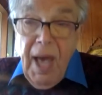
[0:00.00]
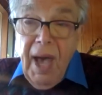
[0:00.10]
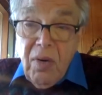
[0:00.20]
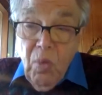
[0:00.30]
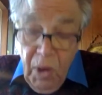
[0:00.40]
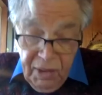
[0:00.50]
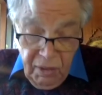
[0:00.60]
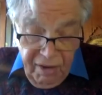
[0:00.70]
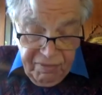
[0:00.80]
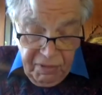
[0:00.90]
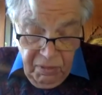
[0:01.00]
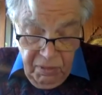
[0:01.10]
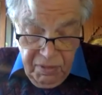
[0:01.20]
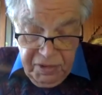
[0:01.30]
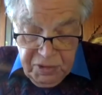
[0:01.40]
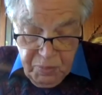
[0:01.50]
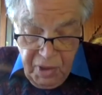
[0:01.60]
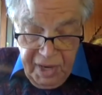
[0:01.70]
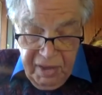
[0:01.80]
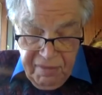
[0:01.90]
At one level, the
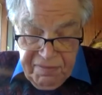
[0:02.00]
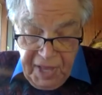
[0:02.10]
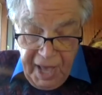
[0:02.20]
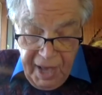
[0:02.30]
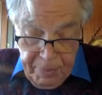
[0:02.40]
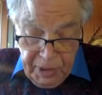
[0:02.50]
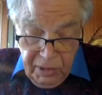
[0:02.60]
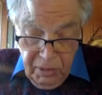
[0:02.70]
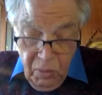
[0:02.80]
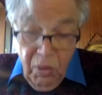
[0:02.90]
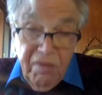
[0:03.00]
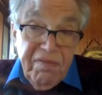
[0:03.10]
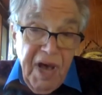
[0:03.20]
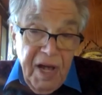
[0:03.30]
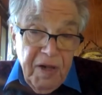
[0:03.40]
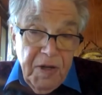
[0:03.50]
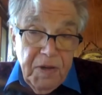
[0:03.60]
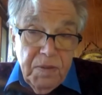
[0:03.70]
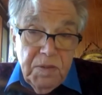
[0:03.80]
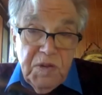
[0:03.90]
spread of capital or
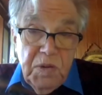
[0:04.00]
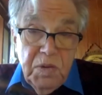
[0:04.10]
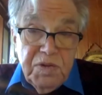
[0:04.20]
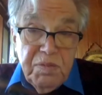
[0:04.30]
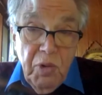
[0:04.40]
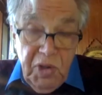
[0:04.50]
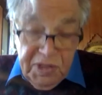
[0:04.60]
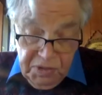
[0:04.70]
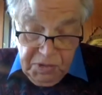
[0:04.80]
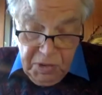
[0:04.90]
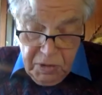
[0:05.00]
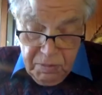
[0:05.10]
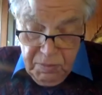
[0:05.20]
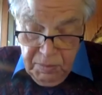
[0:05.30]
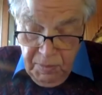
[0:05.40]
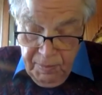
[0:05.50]
value, to use Marx's term,